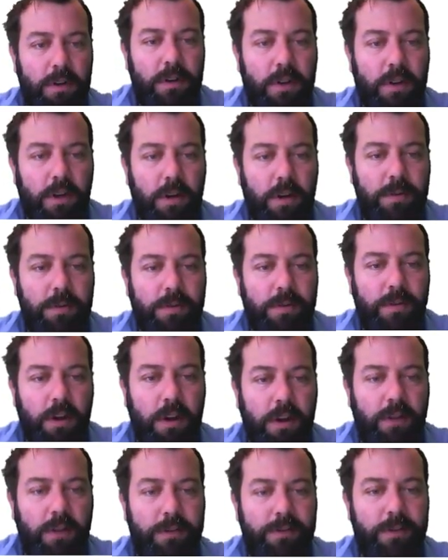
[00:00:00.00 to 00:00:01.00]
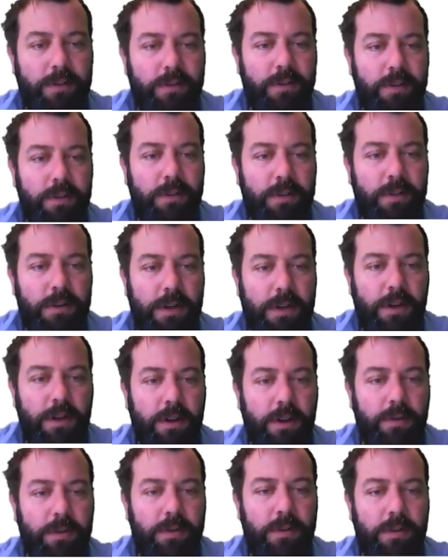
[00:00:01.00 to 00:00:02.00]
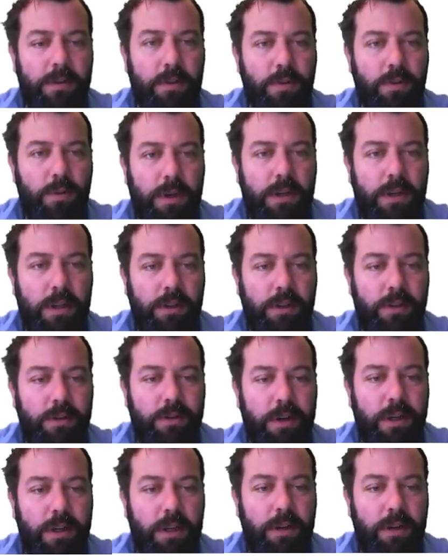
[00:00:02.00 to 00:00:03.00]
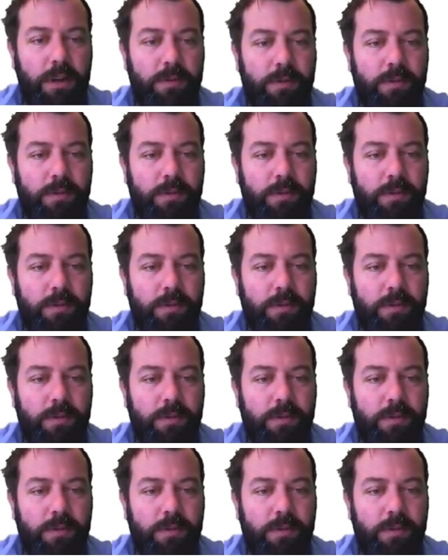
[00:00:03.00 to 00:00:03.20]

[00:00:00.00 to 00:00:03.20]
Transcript: times 5 times 23